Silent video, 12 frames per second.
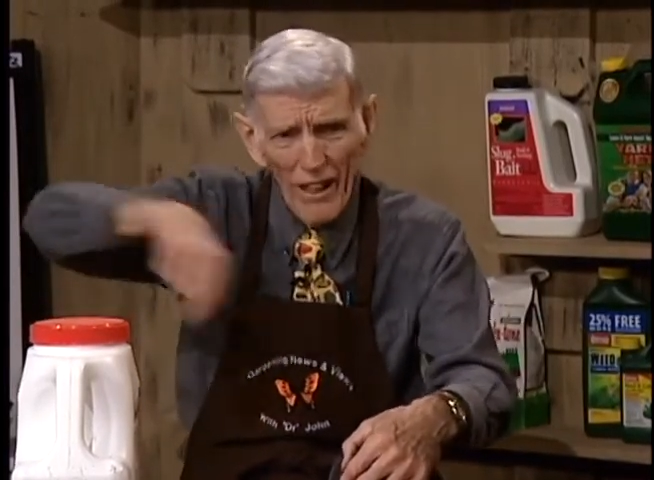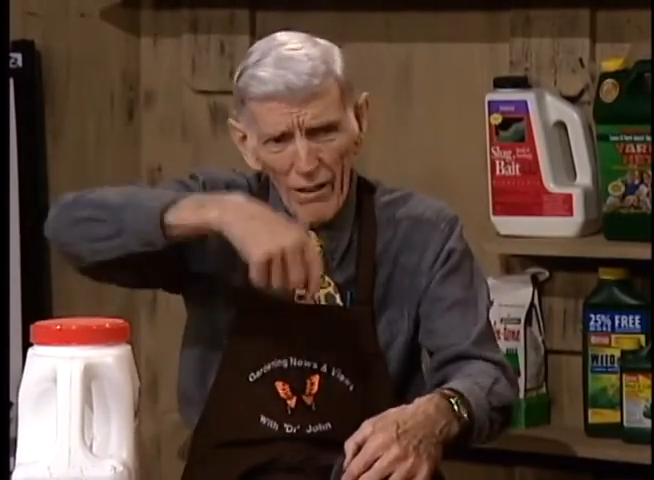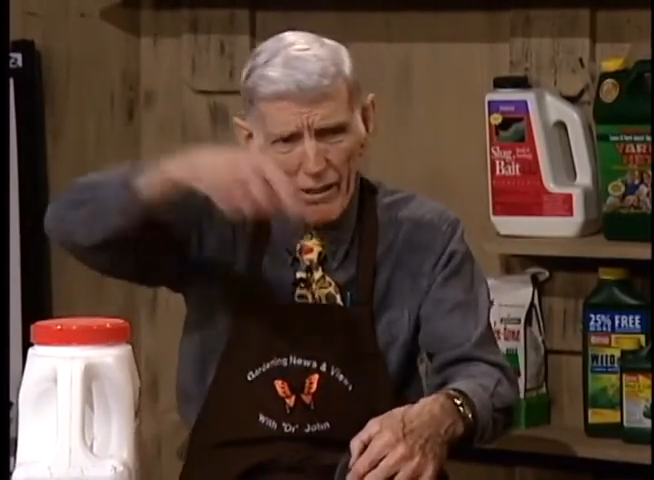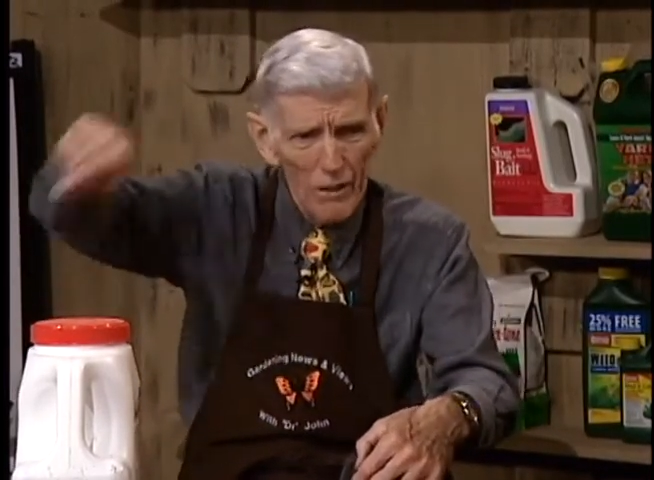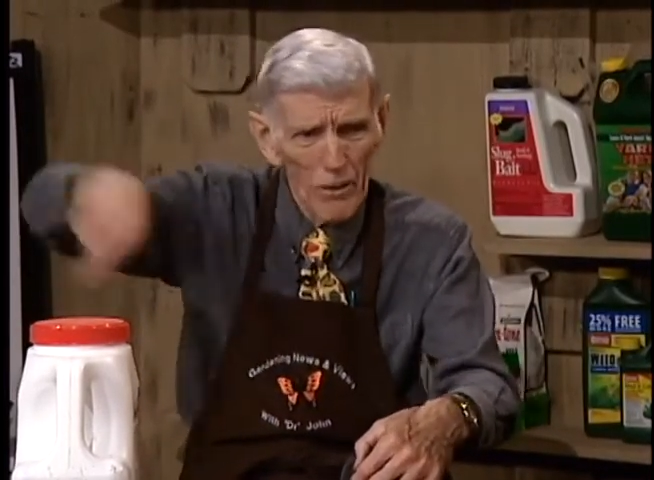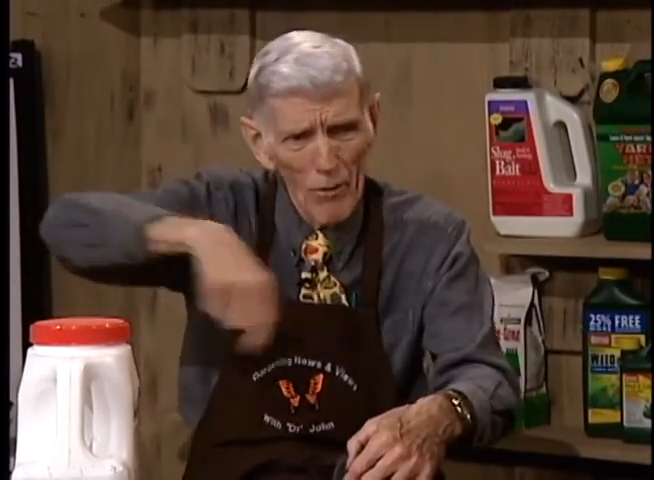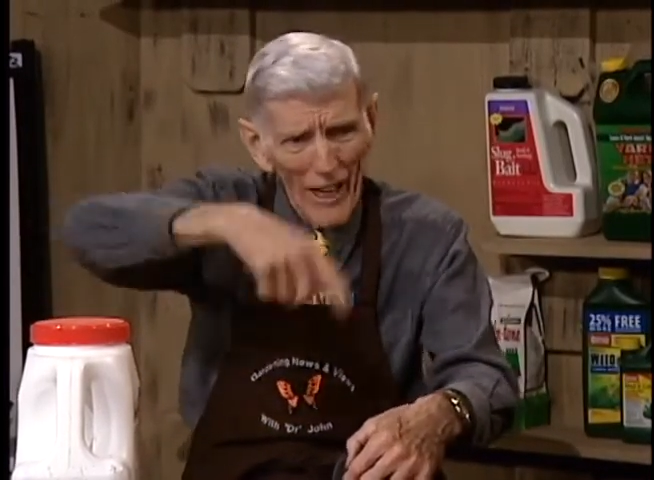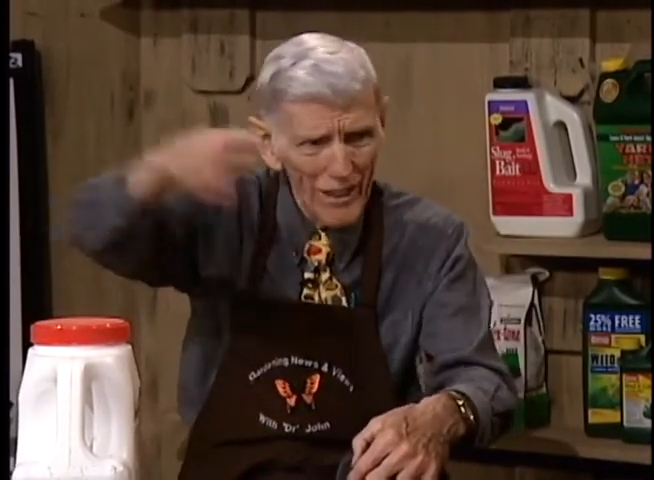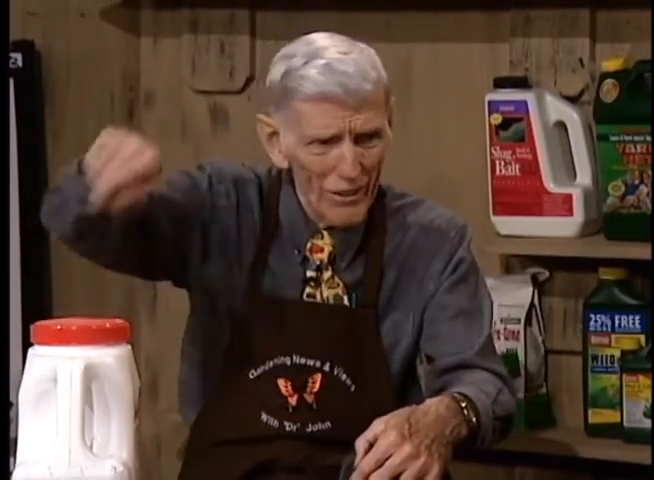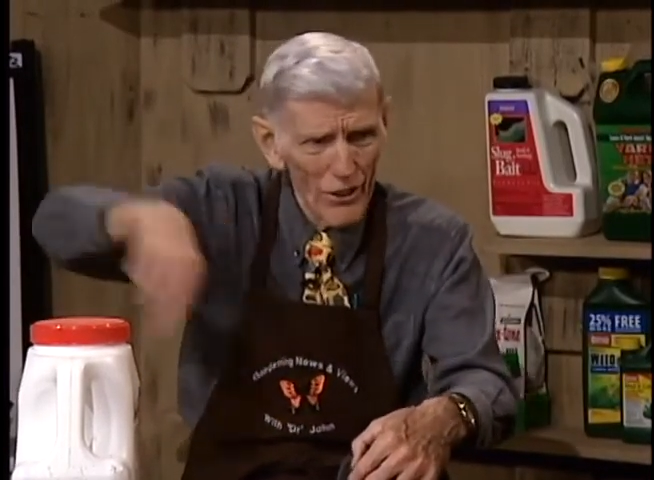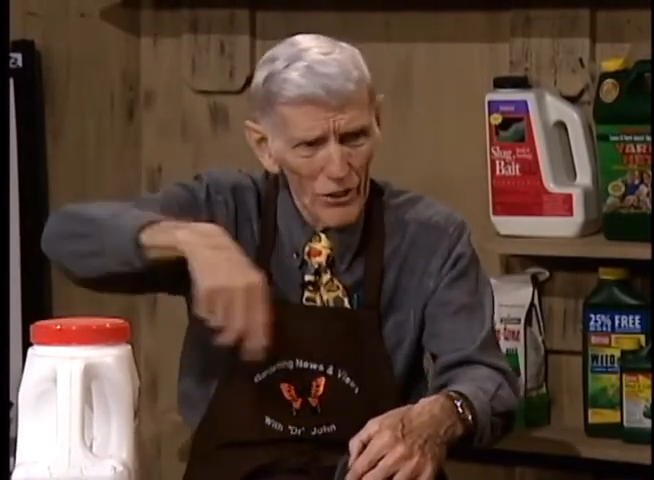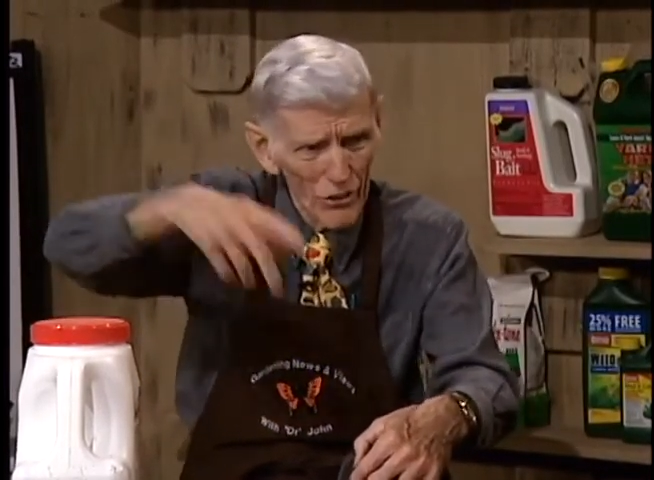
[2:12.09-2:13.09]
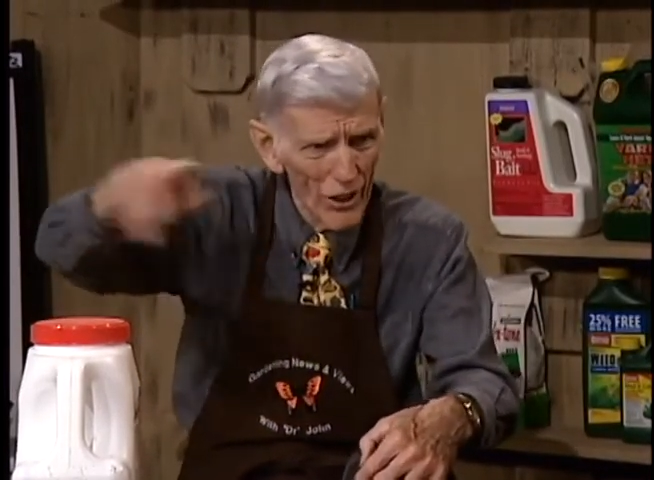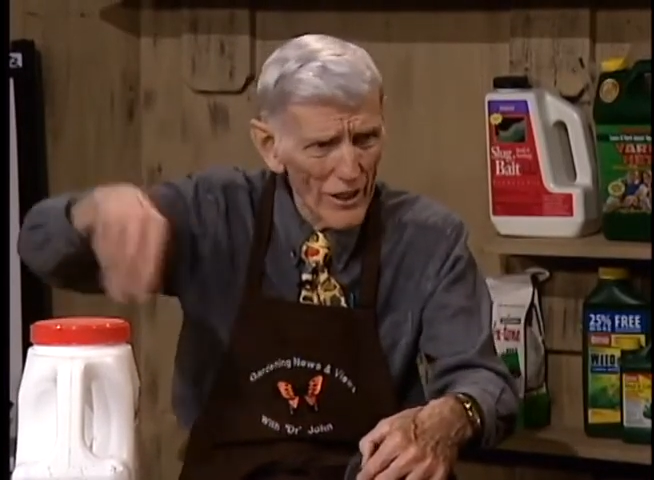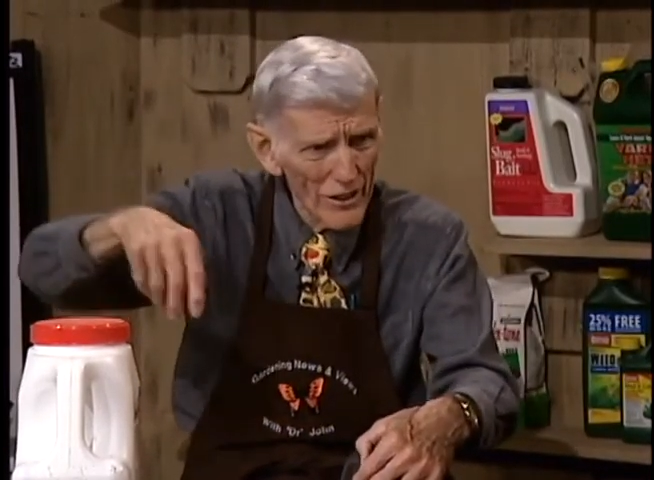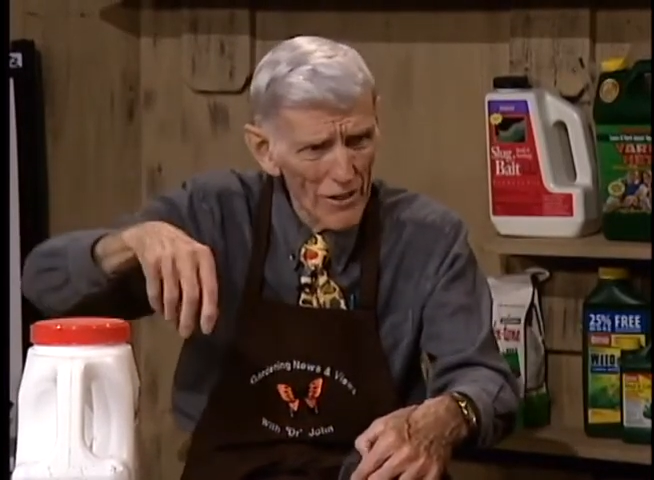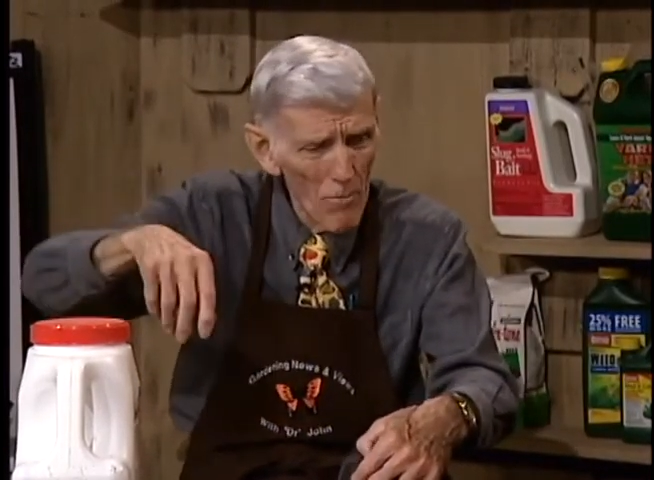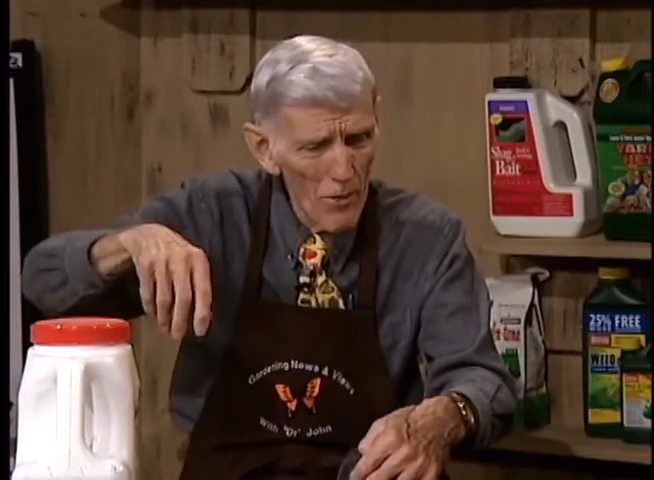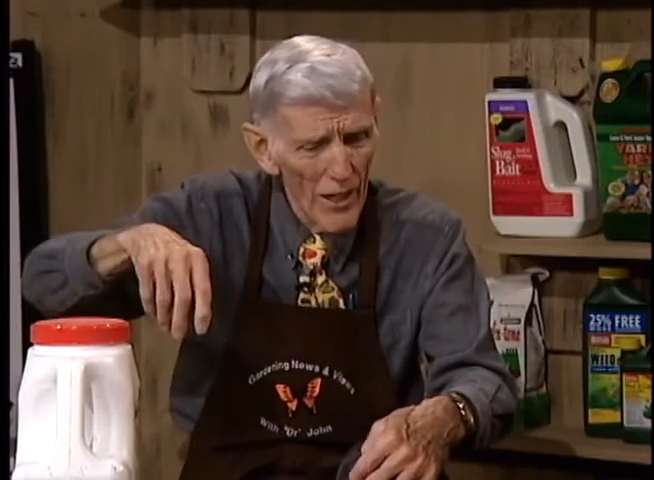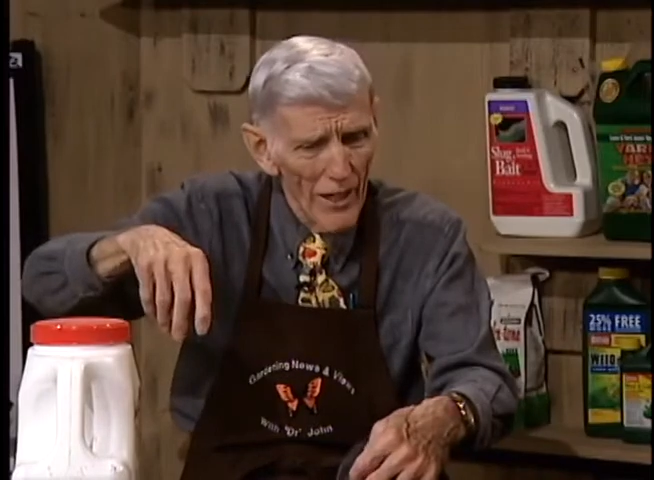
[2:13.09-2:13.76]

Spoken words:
out on the back of their trucks.